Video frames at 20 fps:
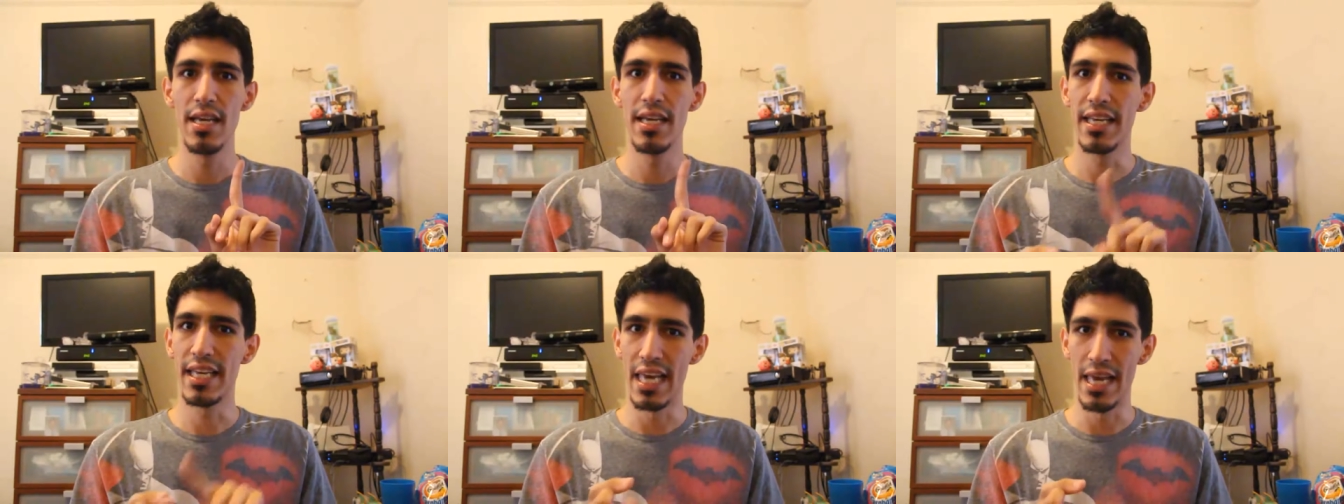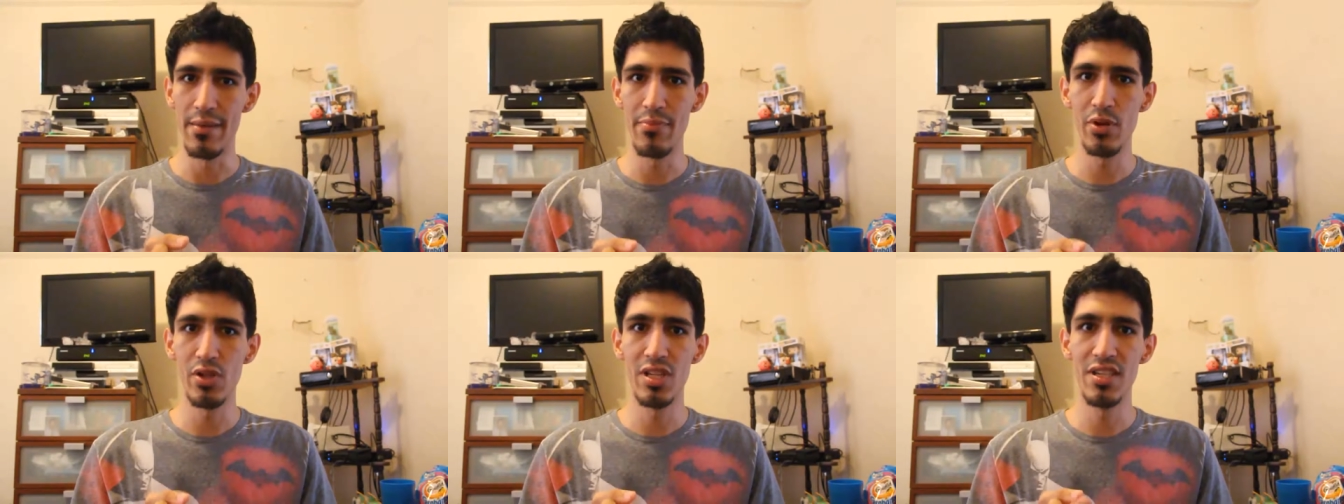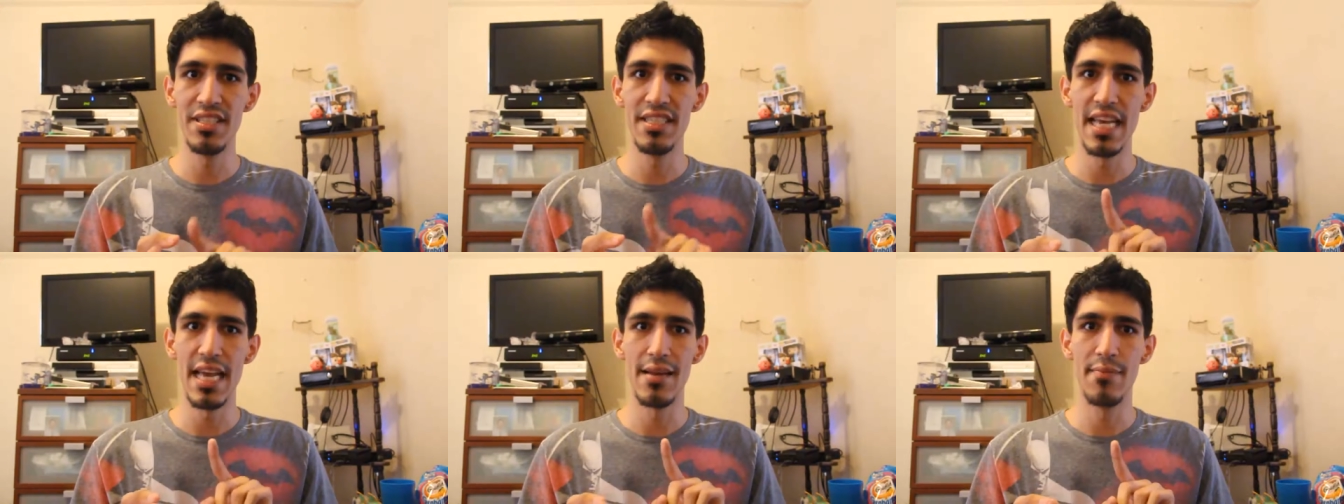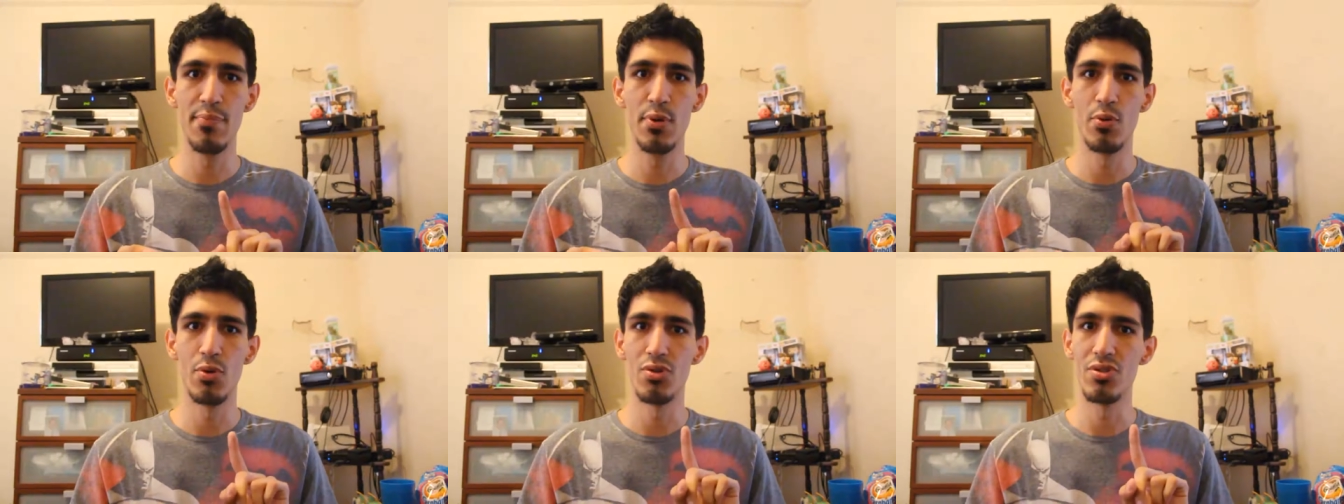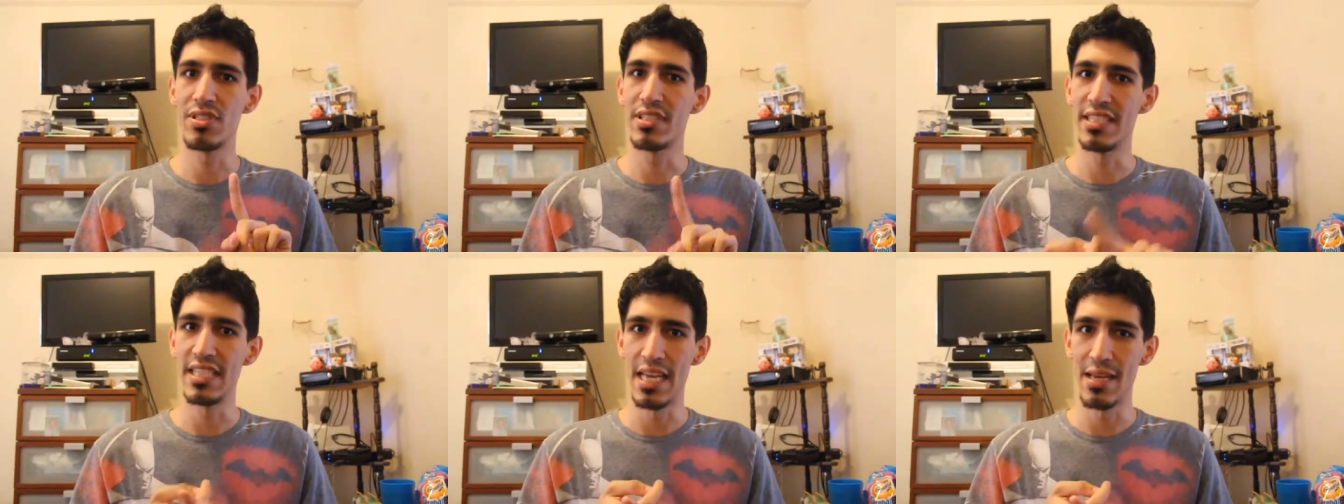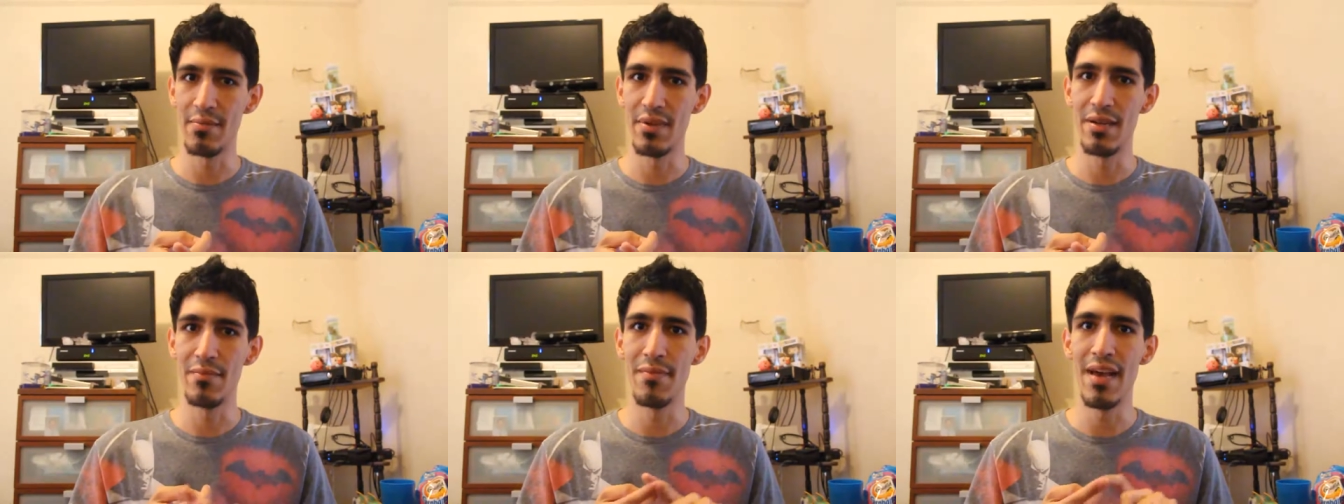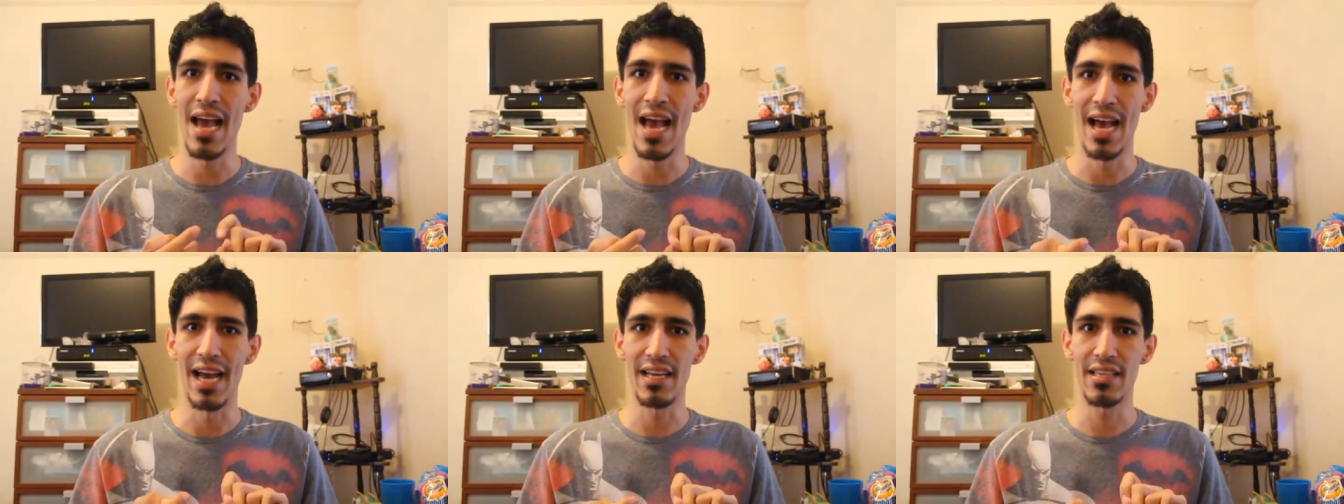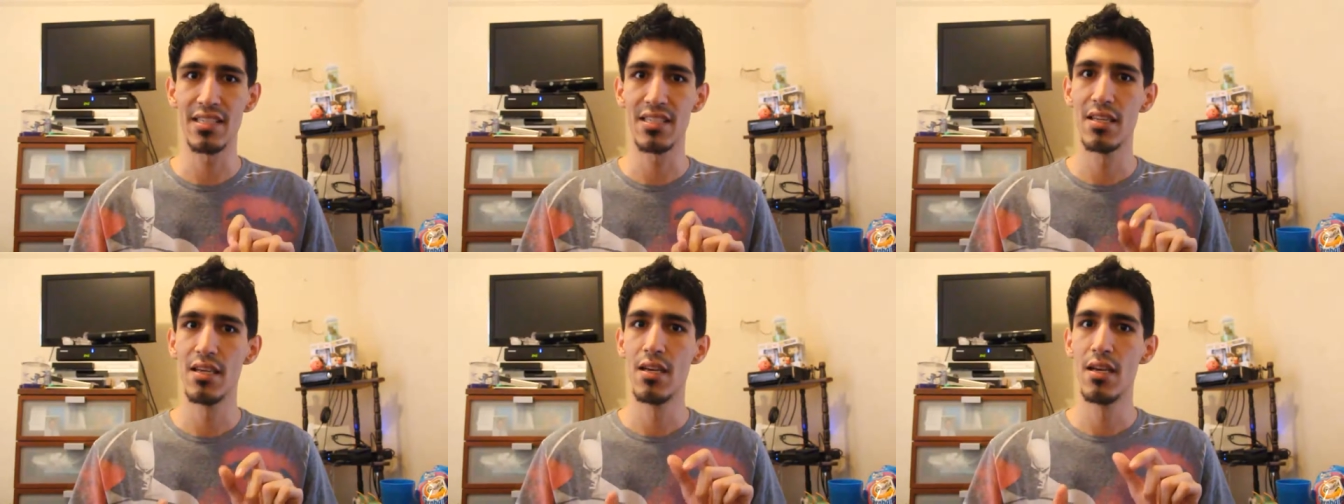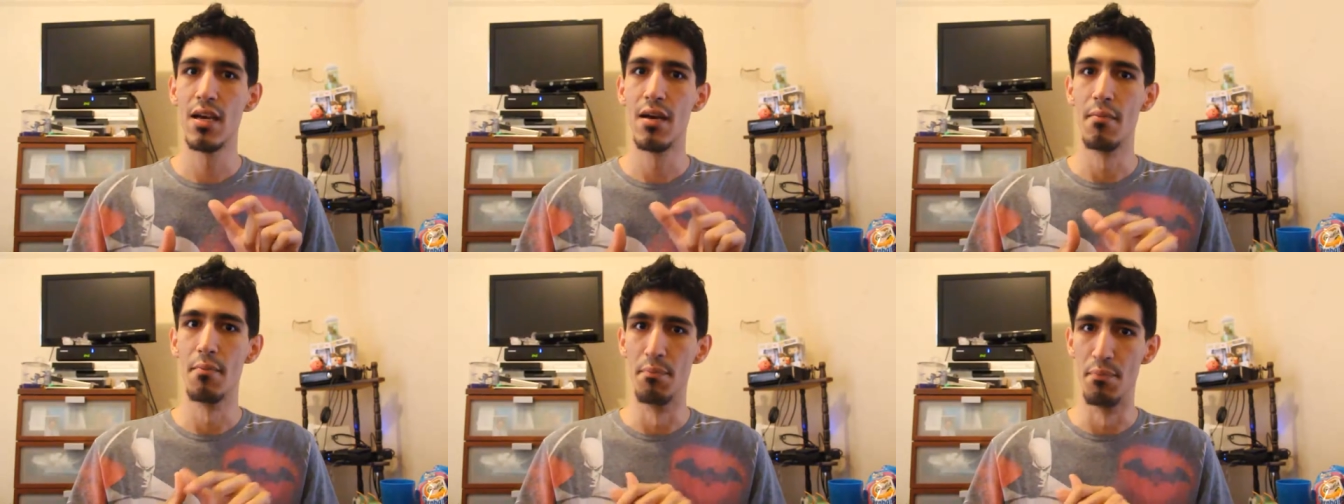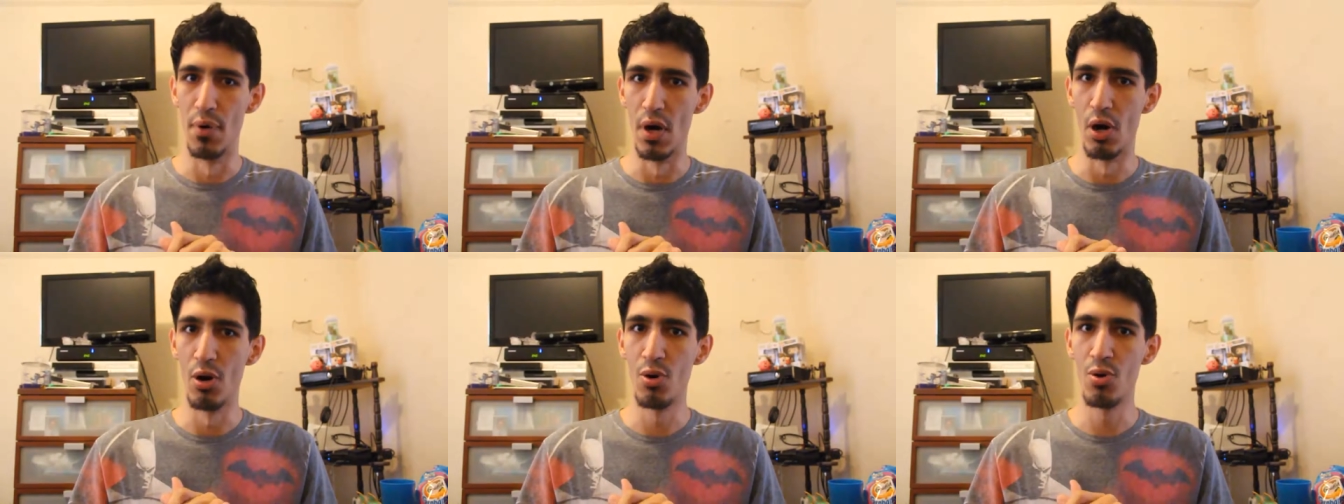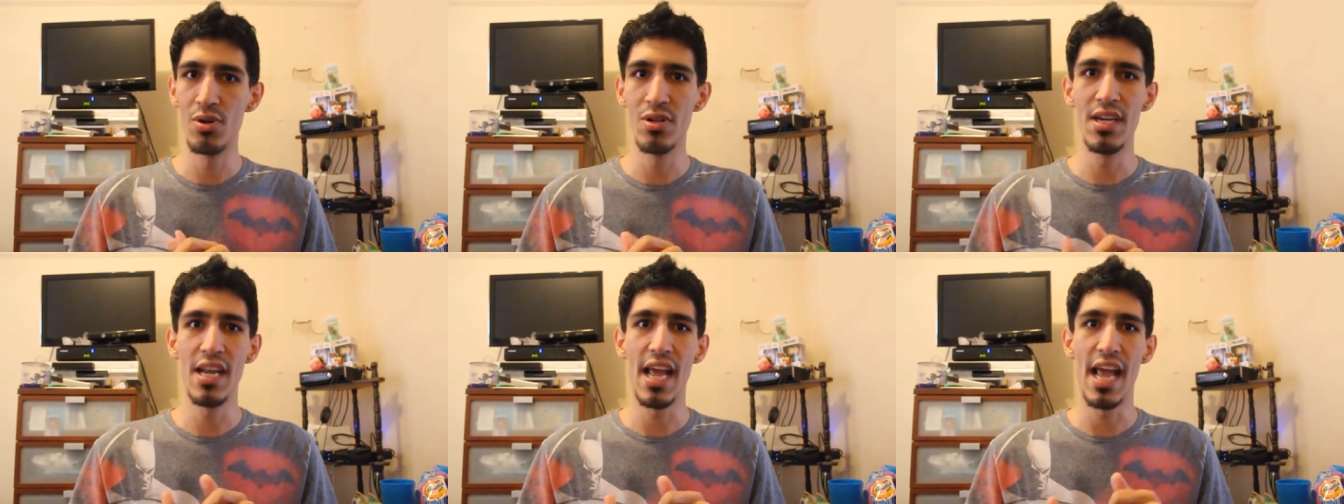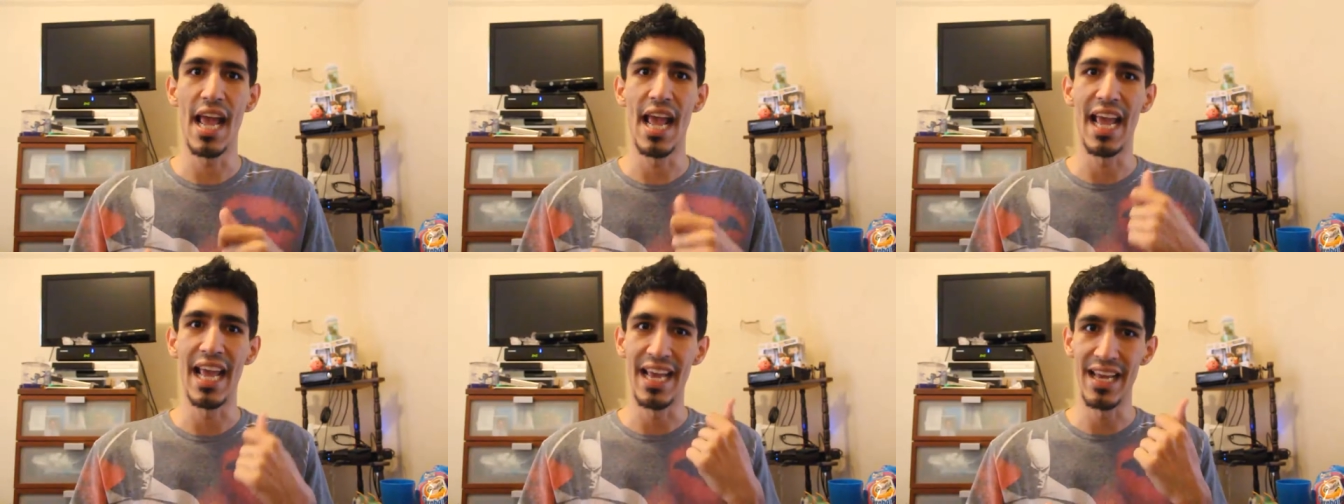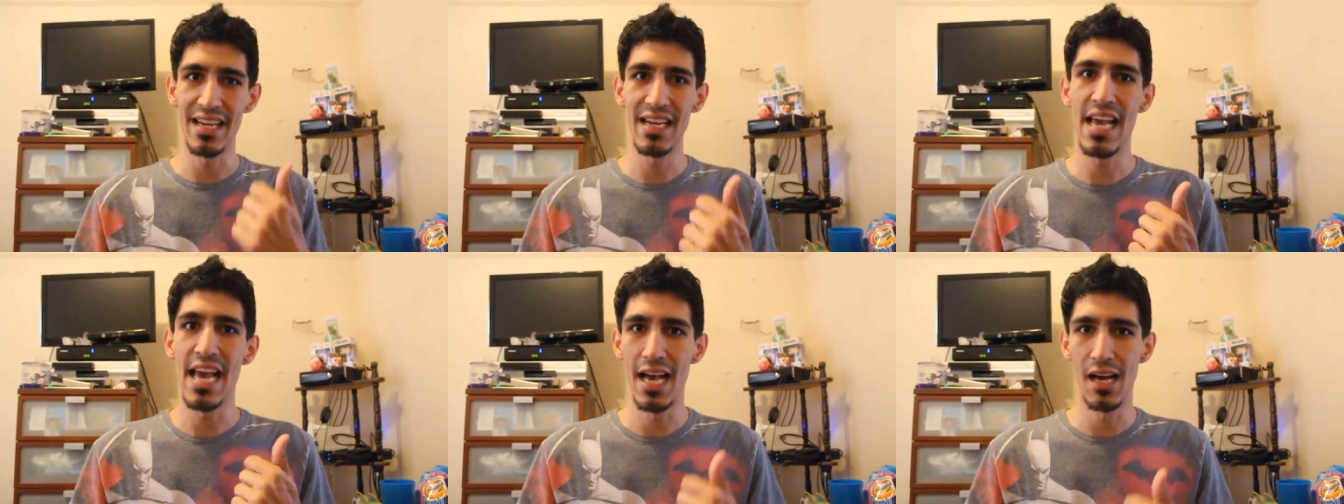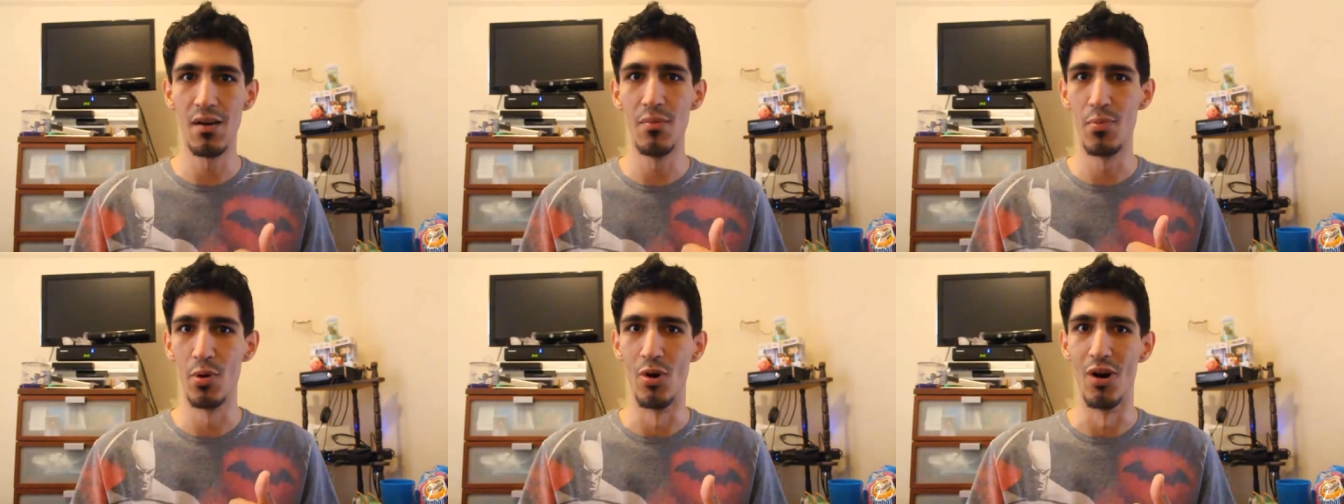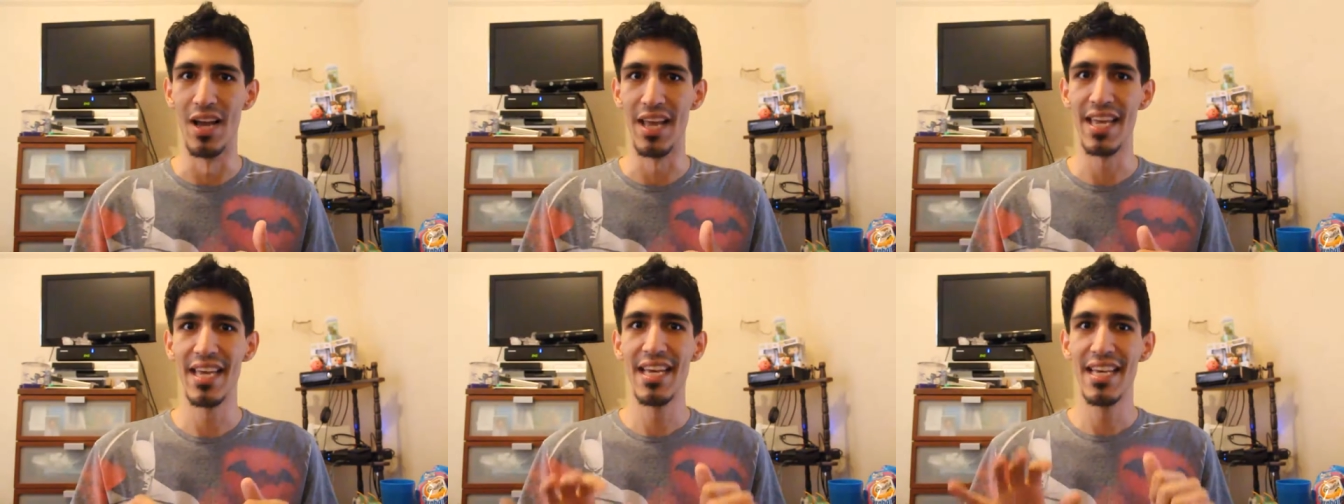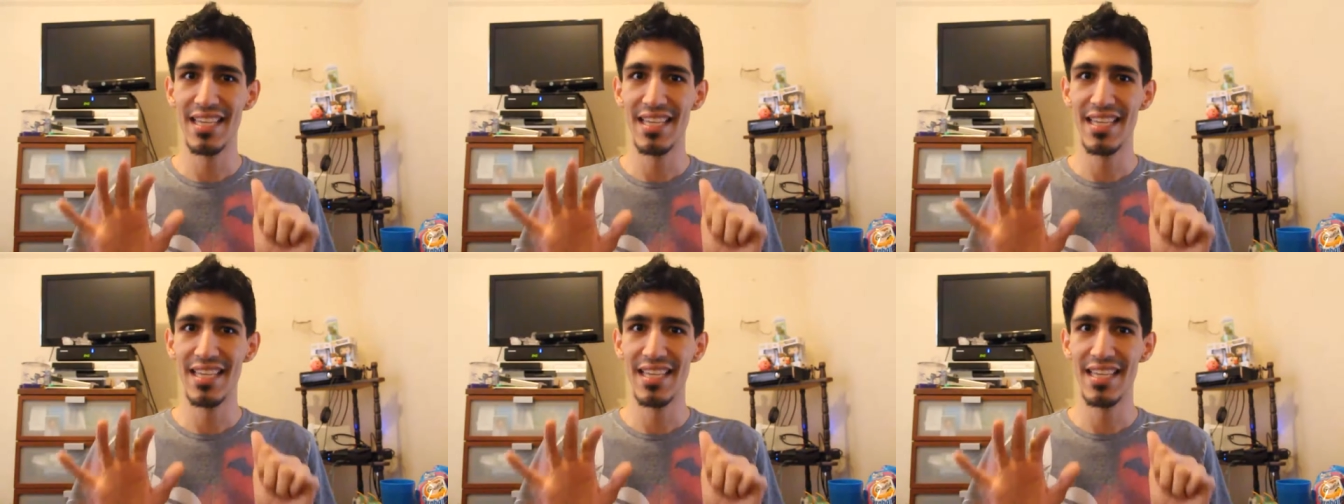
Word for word: Cable and Deadpool, Sam and Max, Bone, and Hellboy.